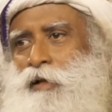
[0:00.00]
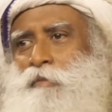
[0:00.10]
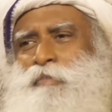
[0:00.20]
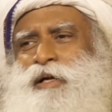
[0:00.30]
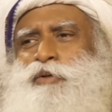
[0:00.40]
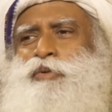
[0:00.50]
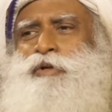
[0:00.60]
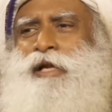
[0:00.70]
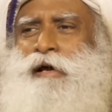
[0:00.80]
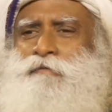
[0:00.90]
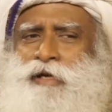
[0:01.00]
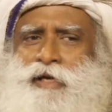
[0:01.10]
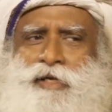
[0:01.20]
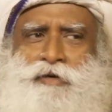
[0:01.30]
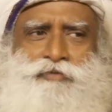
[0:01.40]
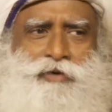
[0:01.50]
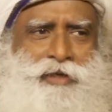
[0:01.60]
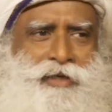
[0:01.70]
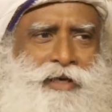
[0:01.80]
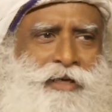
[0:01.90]
but you drive
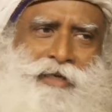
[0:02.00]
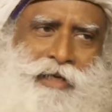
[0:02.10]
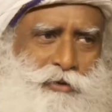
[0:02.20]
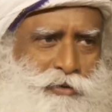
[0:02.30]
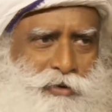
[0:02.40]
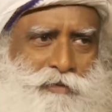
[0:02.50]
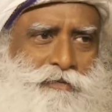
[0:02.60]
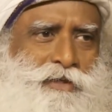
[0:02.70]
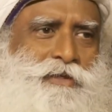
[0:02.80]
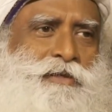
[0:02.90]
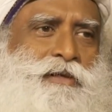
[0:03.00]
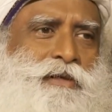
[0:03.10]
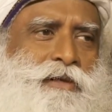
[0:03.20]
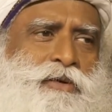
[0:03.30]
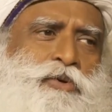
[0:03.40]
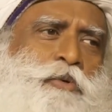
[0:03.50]
carefully and get to the office, your